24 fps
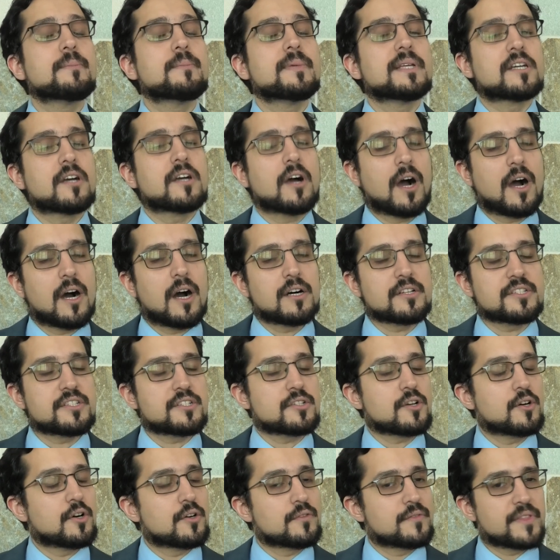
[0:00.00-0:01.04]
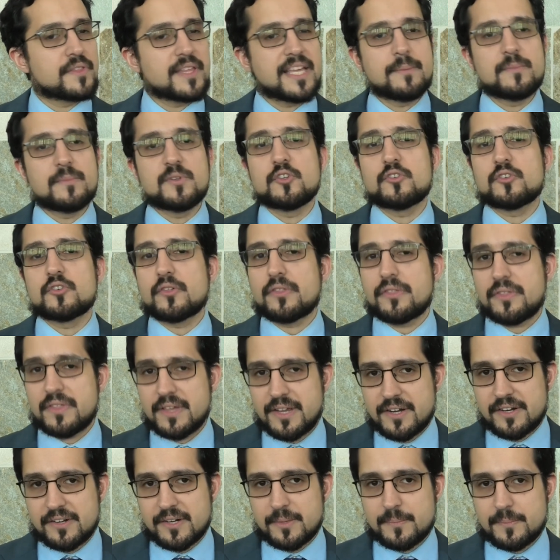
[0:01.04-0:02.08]
because of the
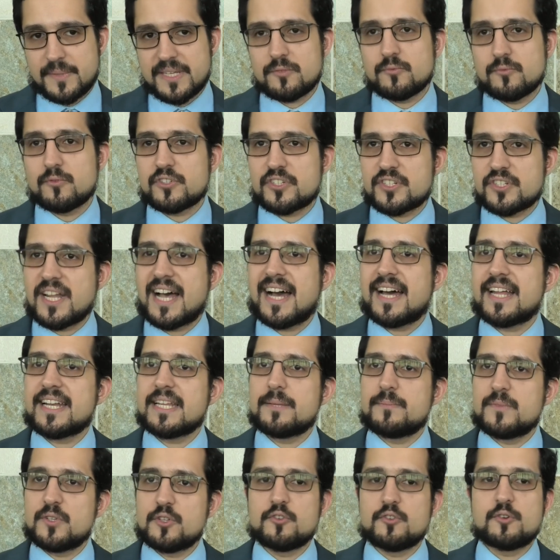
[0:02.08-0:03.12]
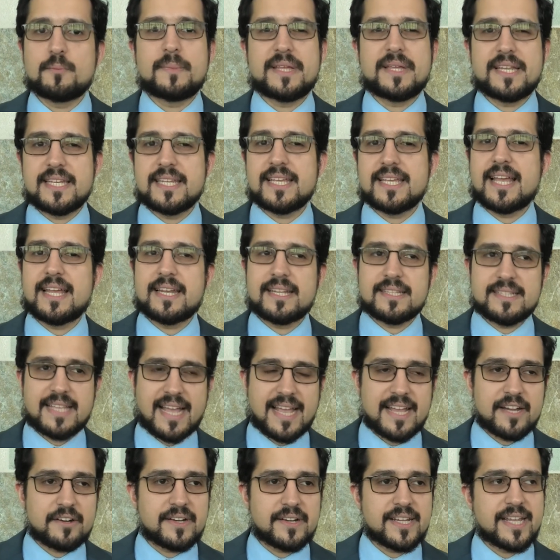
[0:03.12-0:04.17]
immunotherapy. It was not immune-mediated
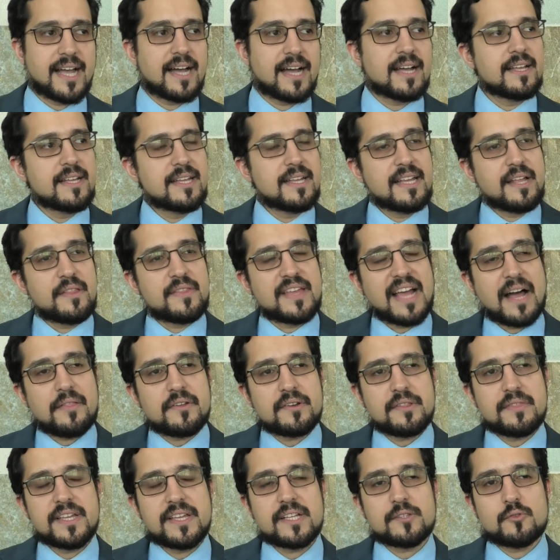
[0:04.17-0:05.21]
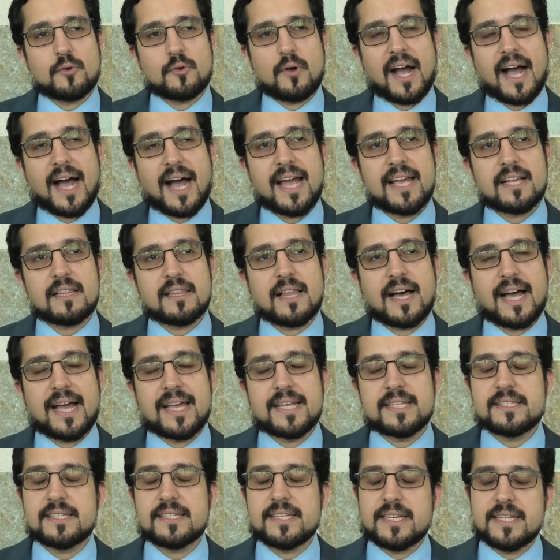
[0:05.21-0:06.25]
diarrhea. The other thing to
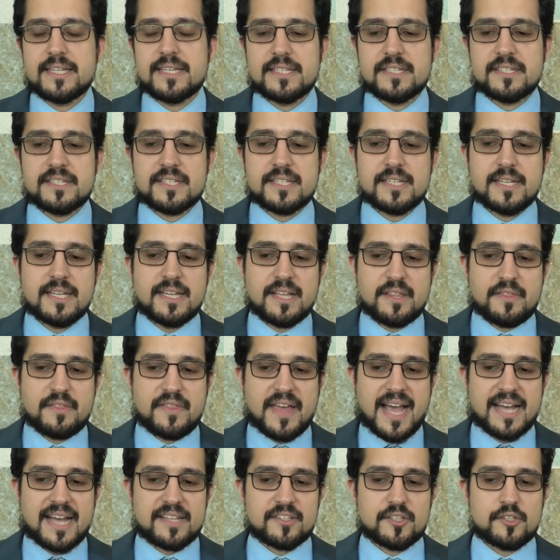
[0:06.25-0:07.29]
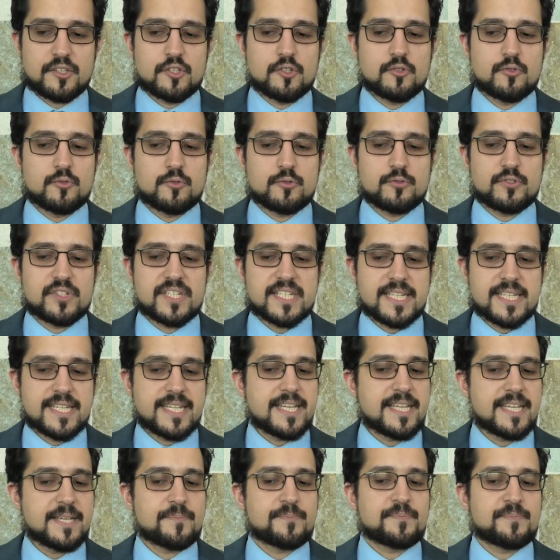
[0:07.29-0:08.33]
highlight is that you would
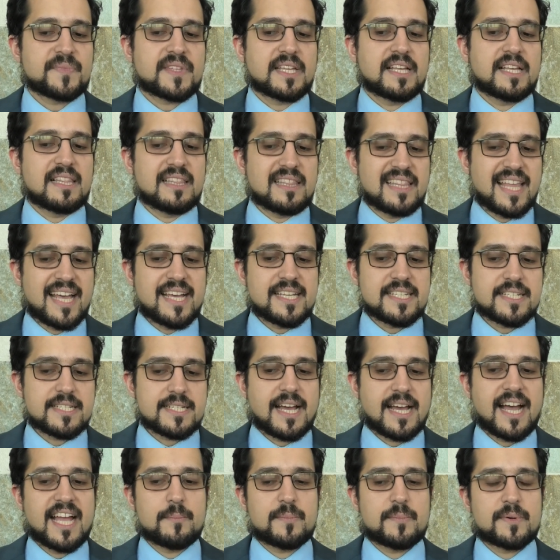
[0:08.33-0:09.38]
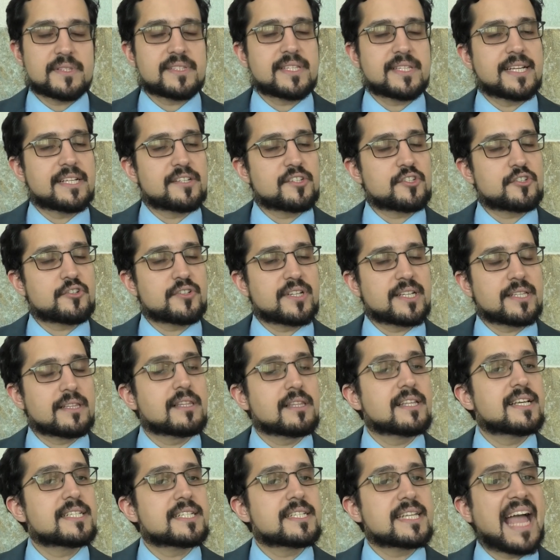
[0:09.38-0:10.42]
see less hypertension and
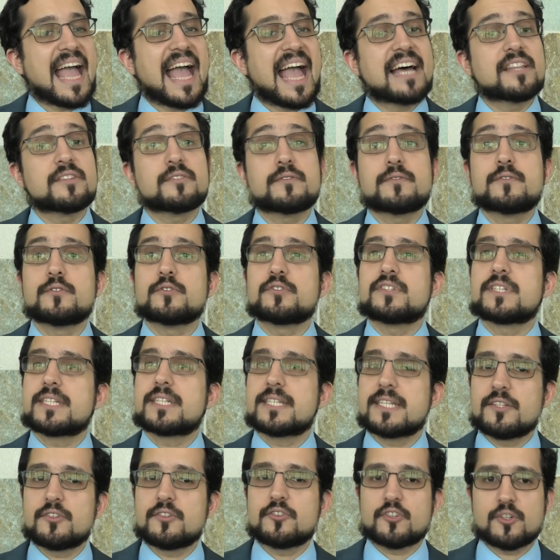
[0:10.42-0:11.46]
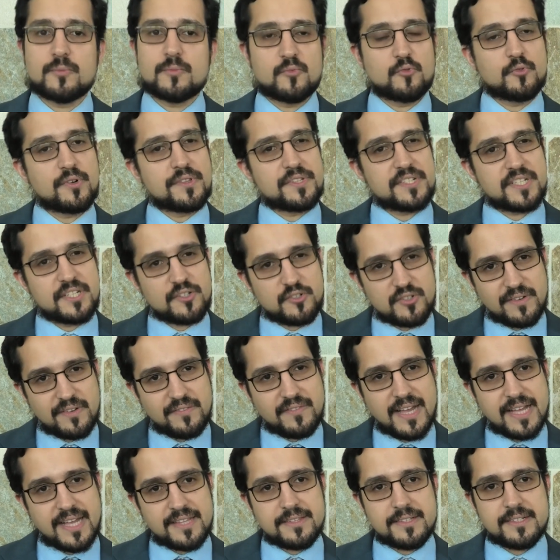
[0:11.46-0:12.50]
less hand-foot syndrome with
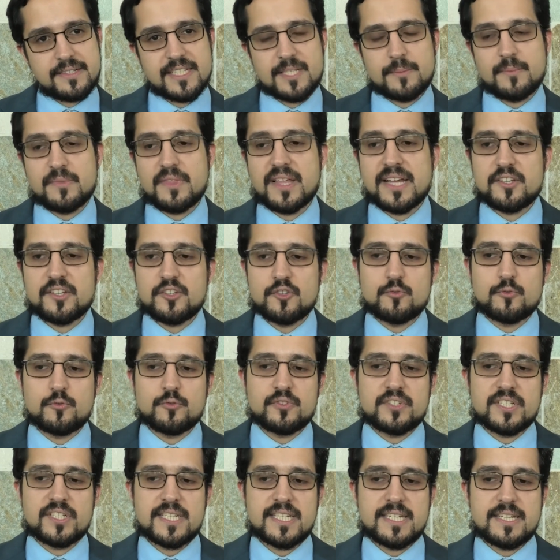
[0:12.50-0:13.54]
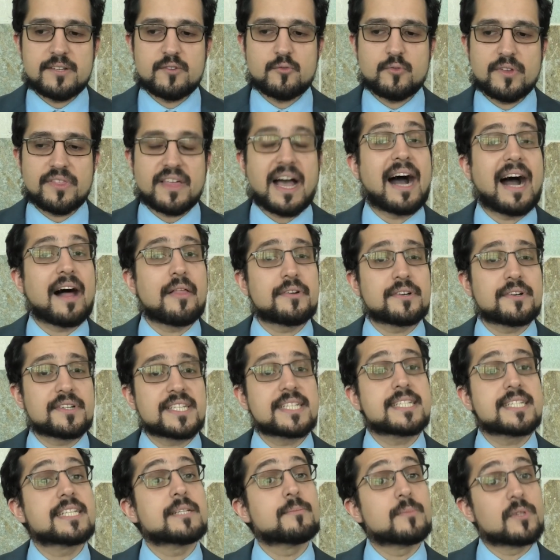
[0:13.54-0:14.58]
Sitravatinib than you would see with other
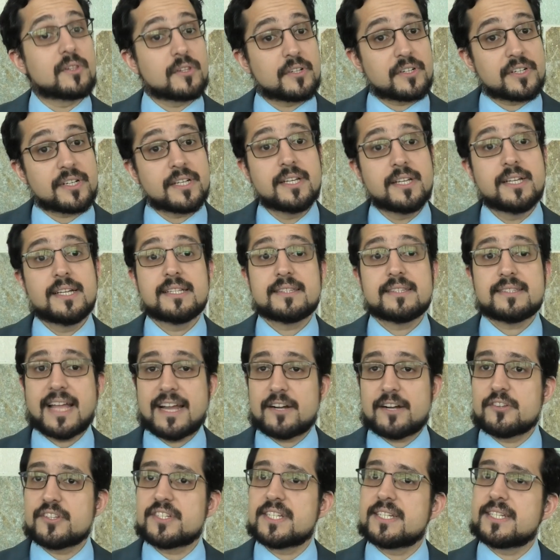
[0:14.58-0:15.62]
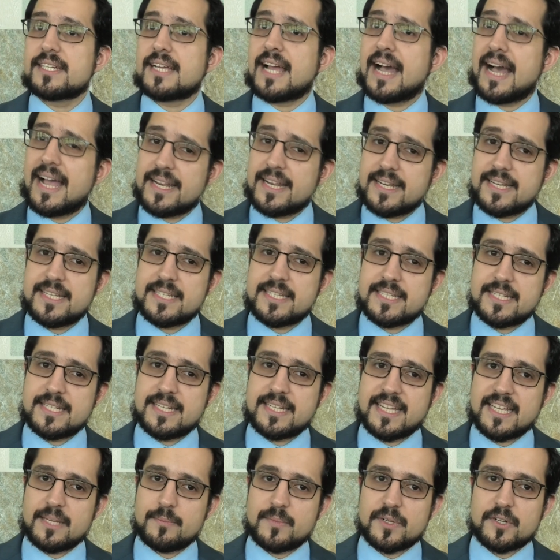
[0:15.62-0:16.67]
similar tyrosine kinase
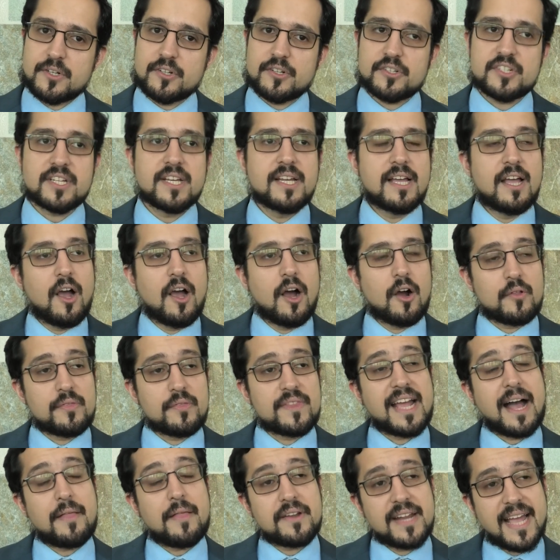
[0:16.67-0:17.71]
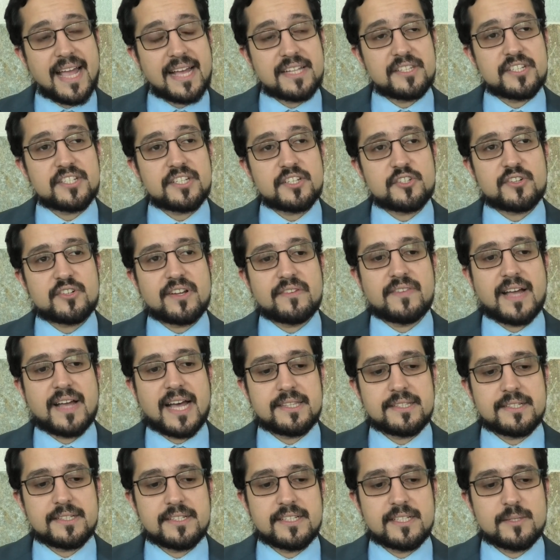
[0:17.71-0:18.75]
inhibitors. On the other hand,
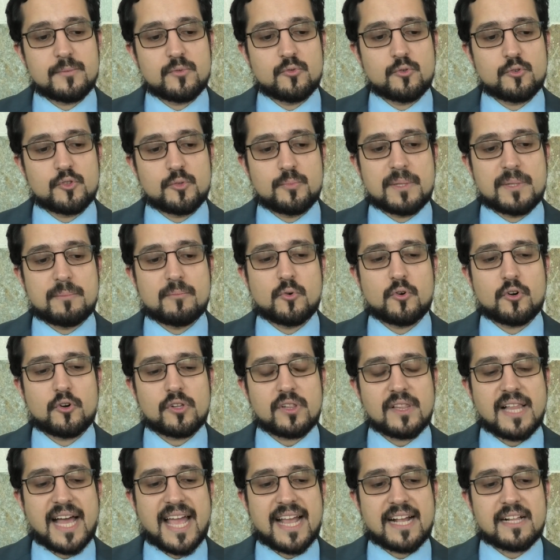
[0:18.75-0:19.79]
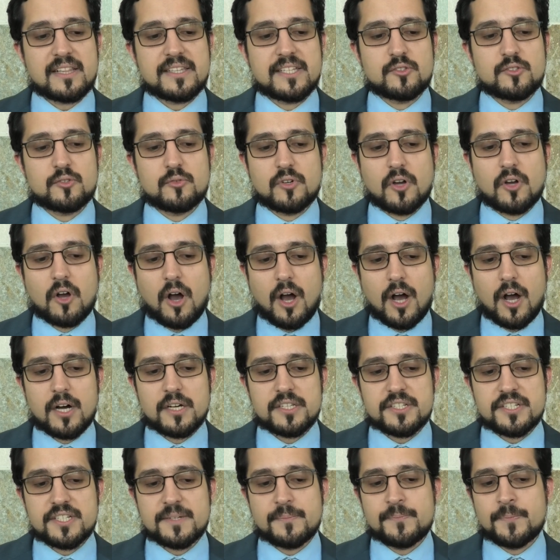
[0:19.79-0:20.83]
Sitravatinib would be more likely to
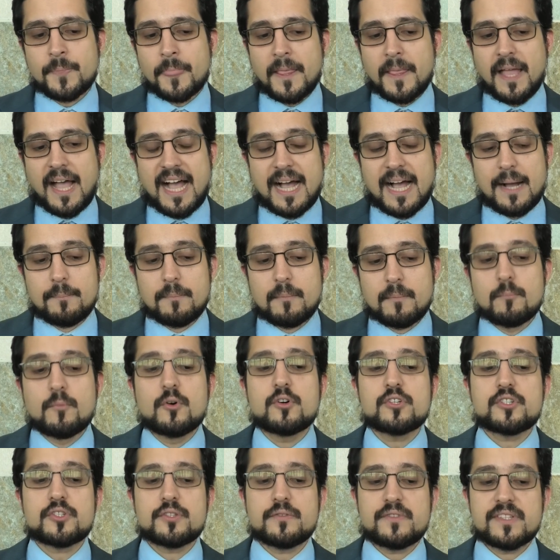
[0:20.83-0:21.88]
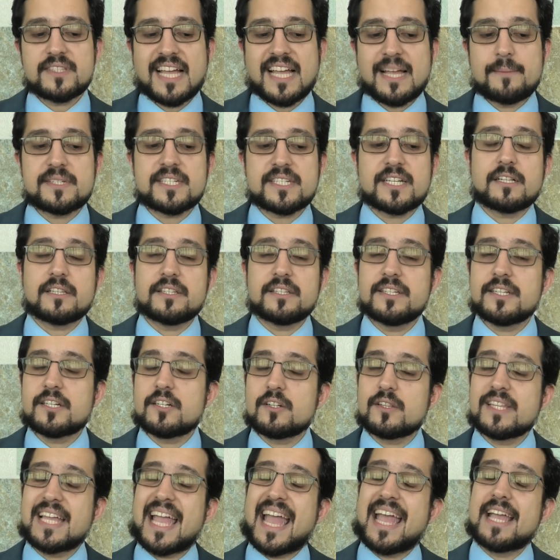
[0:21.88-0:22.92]
cause, most of the times
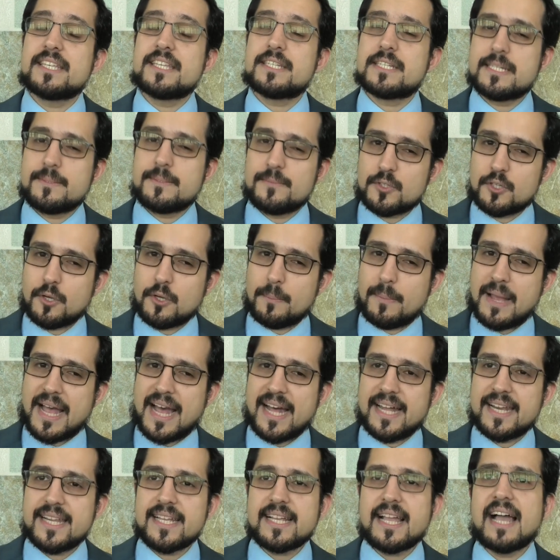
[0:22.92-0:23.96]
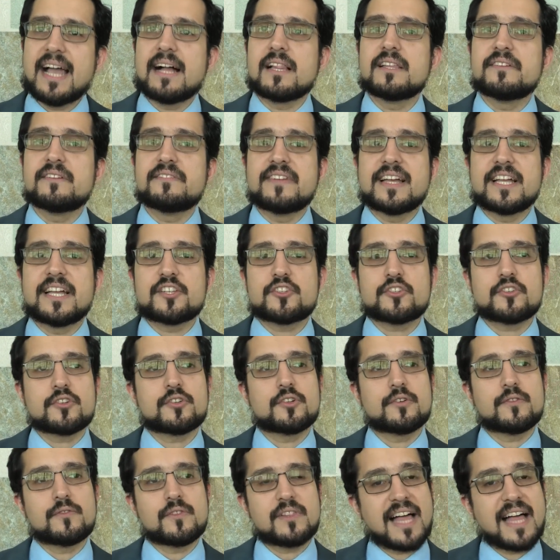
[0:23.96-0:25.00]
clinically asymptomatic, elevation
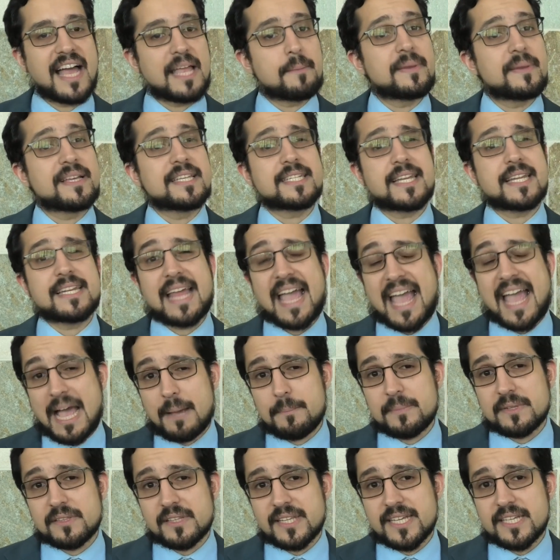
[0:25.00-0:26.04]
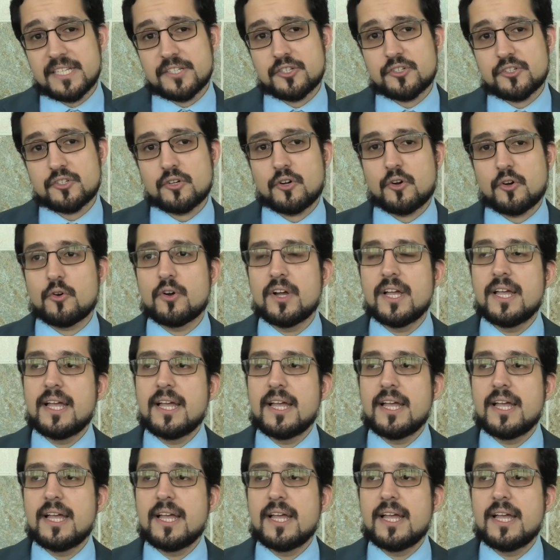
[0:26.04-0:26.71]
of lipase and amylase. So